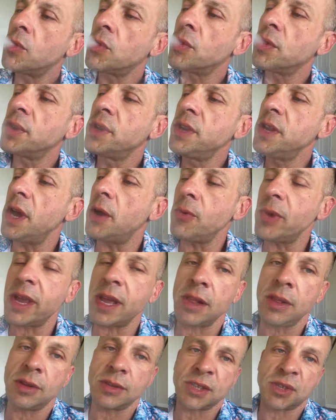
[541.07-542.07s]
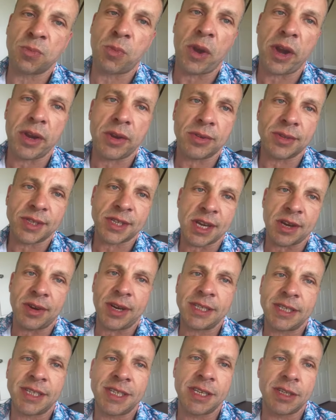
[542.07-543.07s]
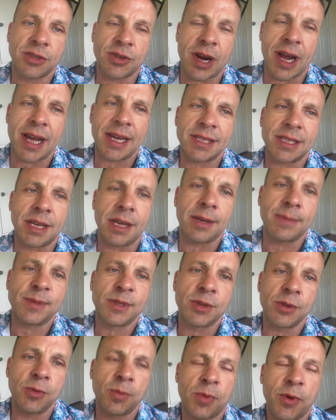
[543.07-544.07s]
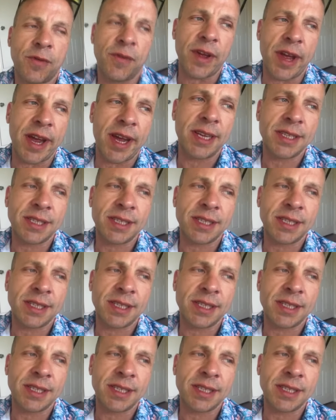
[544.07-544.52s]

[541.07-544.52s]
You know, we get little sprinkles though. That shit dries up super fast,